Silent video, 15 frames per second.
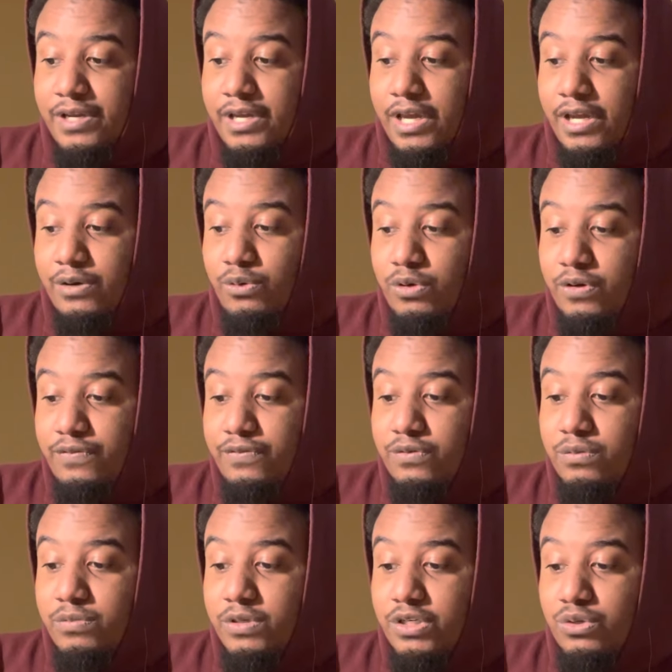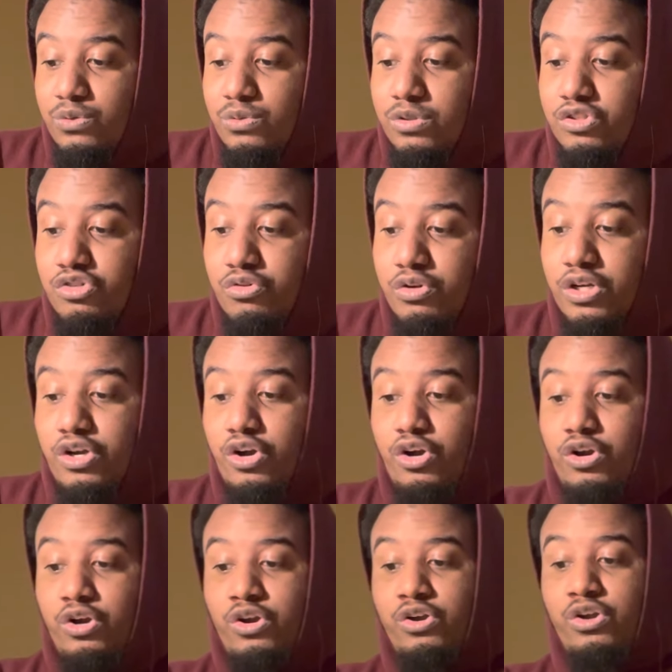In order for renewal to
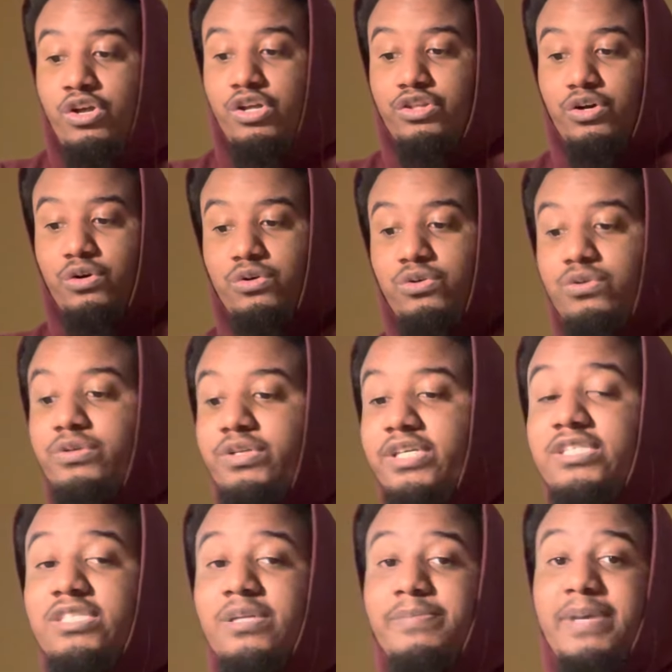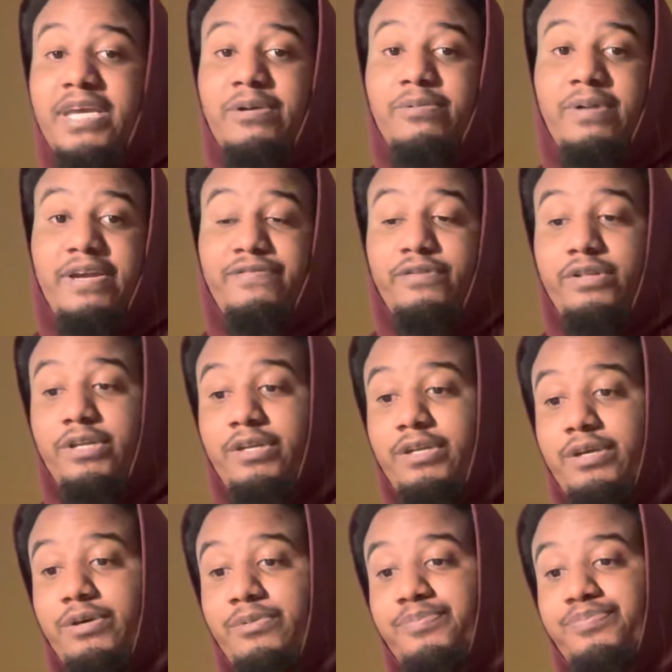occur, the old needs to make way for the
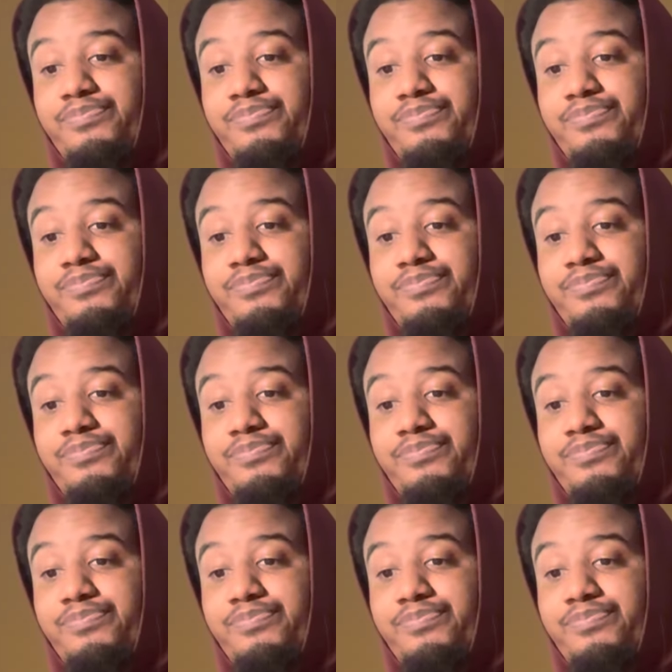new.